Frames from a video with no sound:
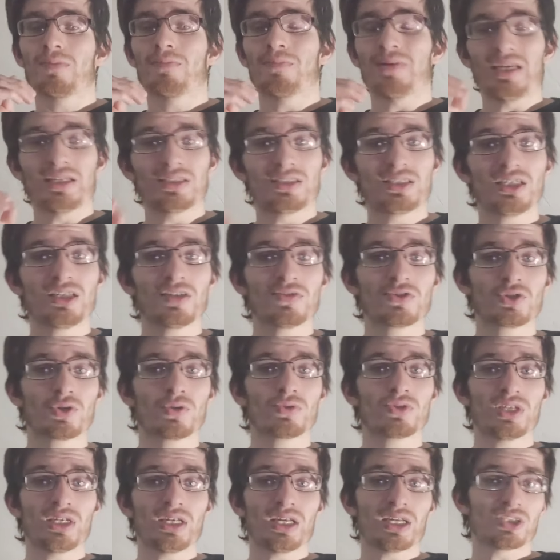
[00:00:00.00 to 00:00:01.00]
Instinctive
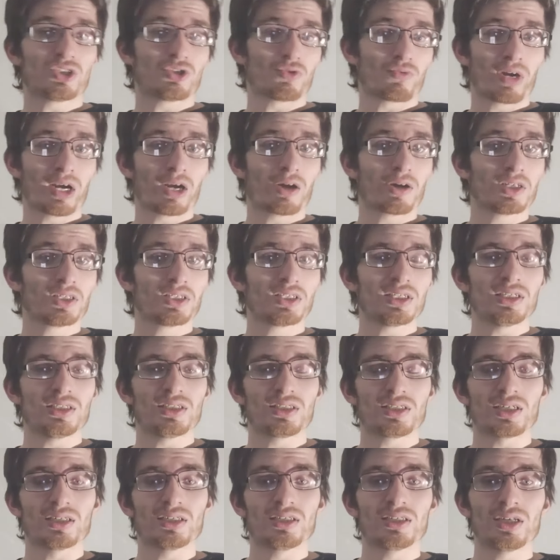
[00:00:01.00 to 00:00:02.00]
Soul Sync is the rarest.
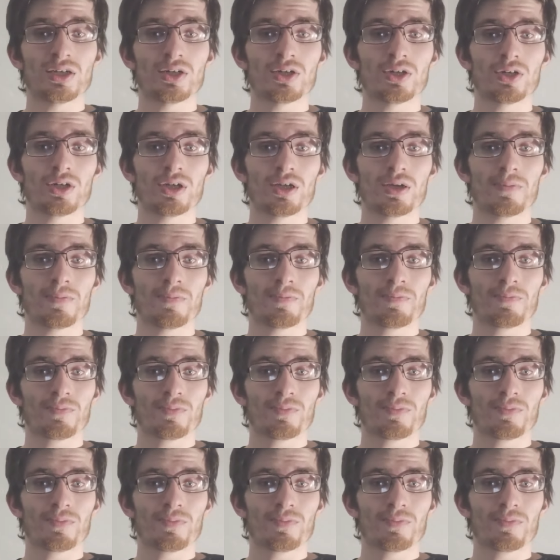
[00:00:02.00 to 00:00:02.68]
It's considered